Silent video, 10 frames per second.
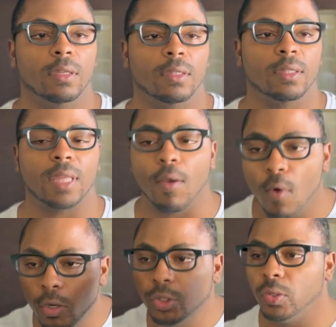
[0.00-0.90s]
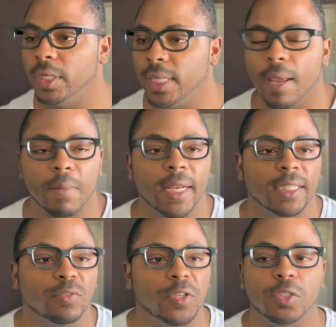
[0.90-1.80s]
They want you to think money is
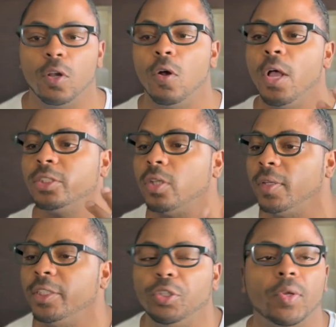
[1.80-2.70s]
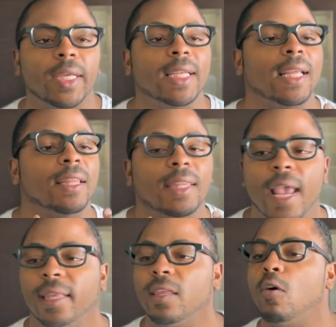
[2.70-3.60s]
physical so that you can
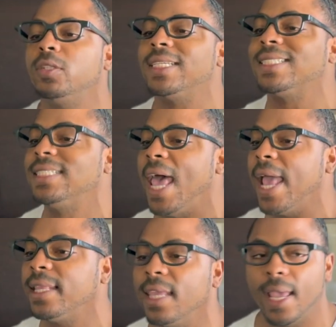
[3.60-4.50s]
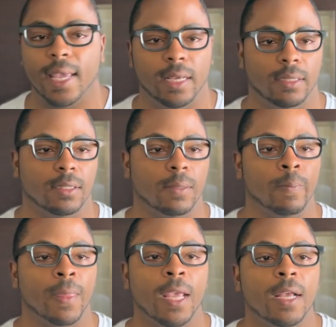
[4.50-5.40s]
think those exact things.
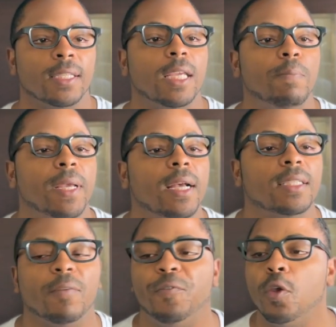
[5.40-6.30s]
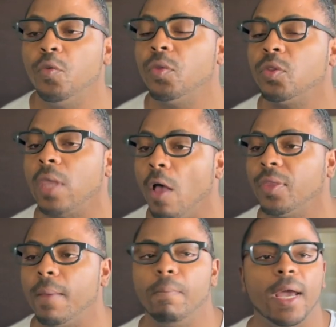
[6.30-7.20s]
See, because if you thought
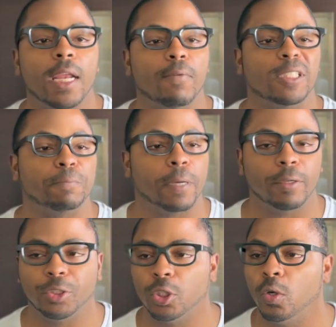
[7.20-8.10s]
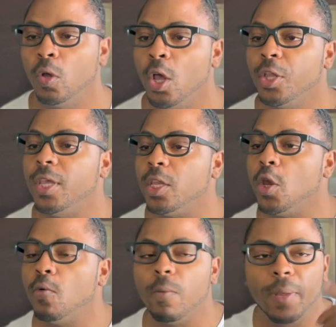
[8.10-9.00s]
that money was spiritual, then you
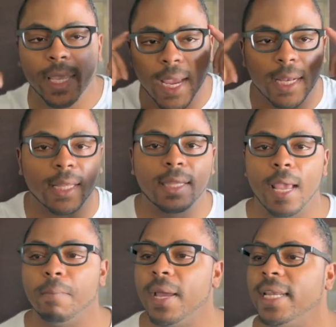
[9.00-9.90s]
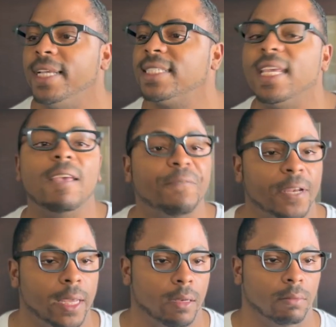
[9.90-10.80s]
will begin to think money is
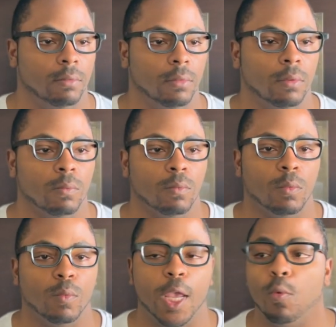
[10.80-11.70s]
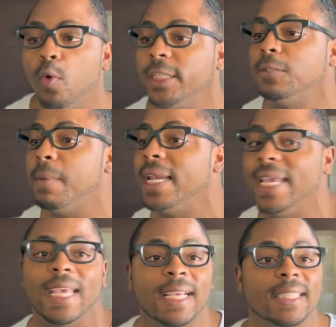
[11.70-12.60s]
infinite, in which money
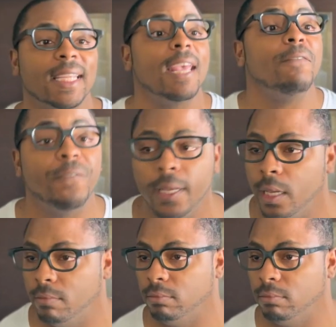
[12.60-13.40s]
is infinite.